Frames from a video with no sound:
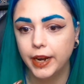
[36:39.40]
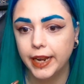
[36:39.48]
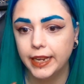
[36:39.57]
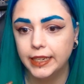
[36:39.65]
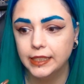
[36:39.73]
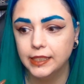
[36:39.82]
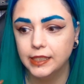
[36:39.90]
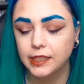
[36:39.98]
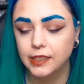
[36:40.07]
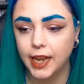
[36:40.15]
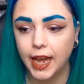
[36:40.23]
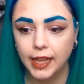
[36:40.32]
is
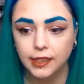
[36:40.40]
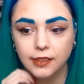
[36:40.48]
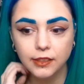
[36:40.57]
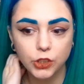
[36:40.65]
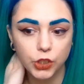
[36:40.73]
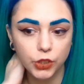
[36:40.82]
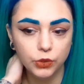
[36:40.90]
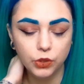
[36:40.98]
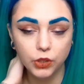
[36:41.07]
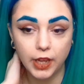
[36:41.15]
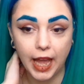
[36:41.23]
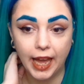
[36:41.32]
tasked to
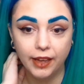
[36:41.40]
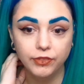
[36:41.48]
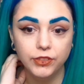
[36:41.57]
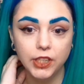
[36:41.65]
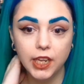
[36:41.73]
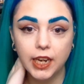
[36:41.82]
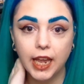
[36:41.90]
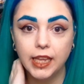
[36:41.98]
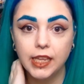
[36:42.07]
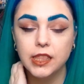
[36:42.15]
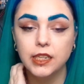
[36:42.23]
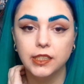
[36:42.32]
look after like
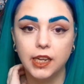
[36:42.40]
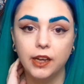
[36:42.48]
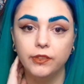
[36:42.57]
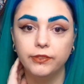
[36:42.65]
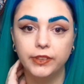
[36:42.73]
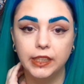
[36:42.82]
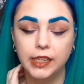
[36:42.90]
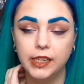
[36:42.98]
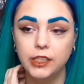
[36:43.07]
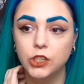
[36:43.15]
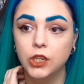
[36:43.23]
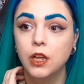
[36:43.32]
the town
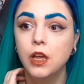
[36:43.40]
village